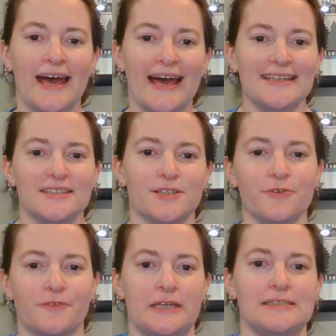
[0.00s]
let's go
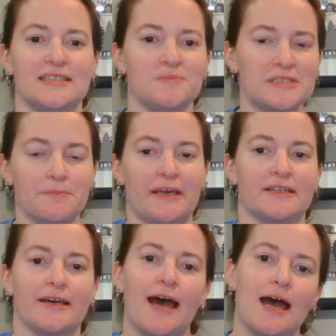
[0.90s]
friends, it's Miss
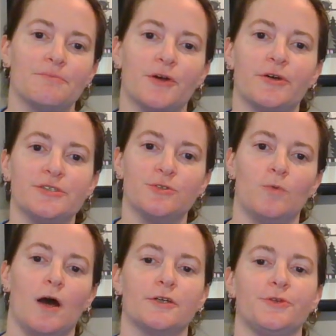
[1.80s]
Amanda. I'm going to
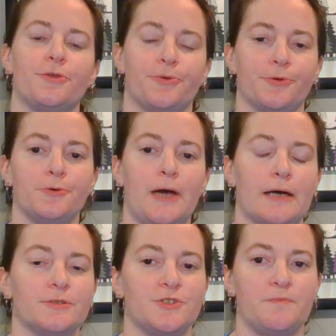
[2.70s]
walk you through
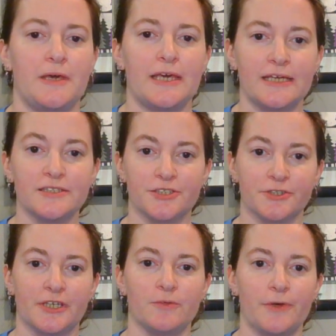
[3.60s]
how to make a
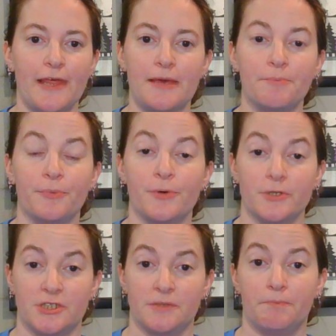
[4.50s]
circuit with a
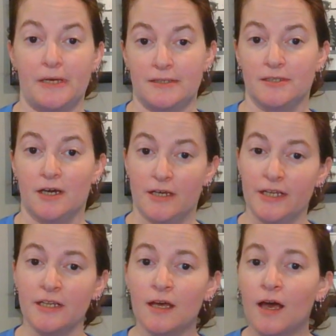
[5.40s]
push button on
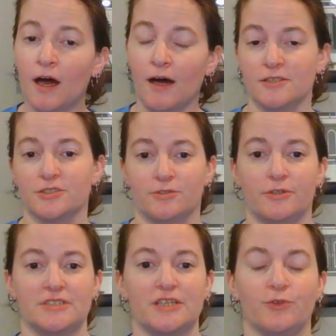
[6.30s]
it, also known
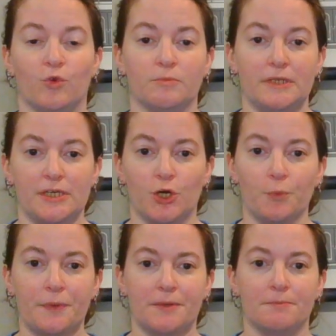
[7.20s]
as a normally
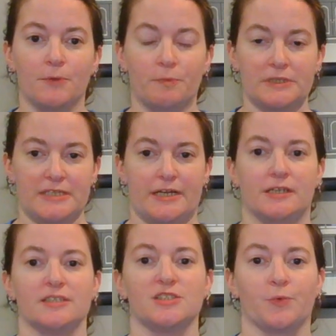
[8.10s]
open
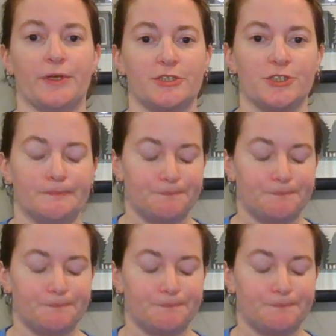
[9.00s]
momentary switch.